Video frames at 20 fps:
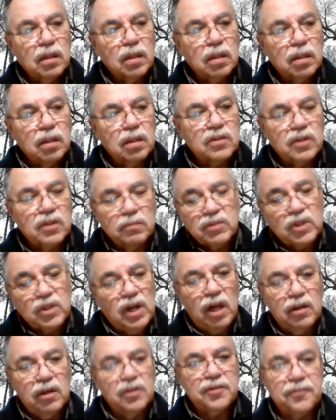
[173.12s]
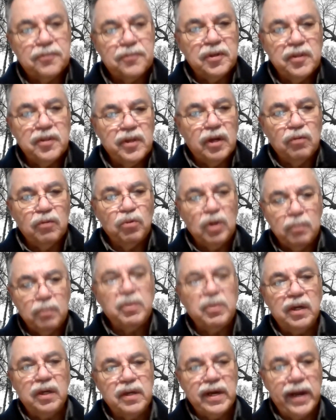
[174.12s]
some scholars fear that it would have
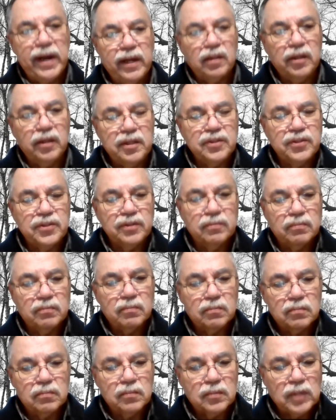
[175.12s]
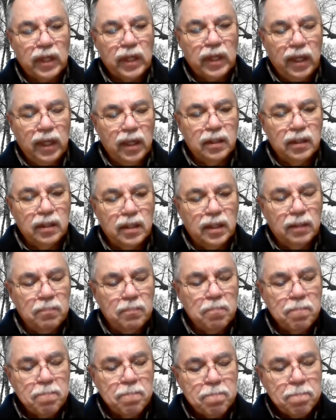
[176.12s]
been annihilation. And
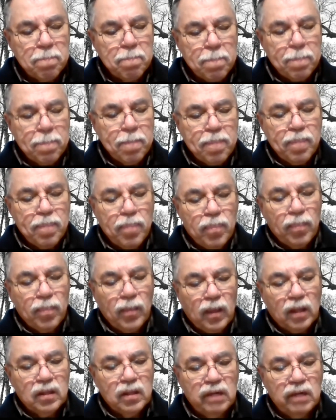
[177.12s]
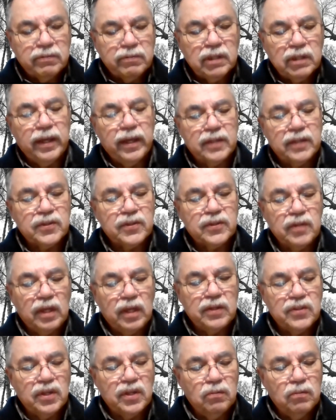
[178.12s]
nevertheless, they
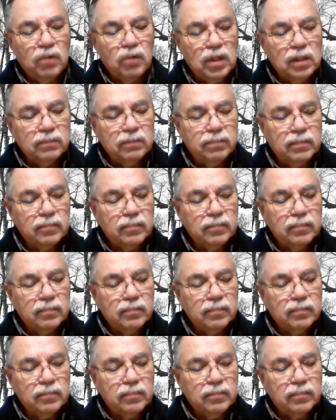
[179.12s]
said, well,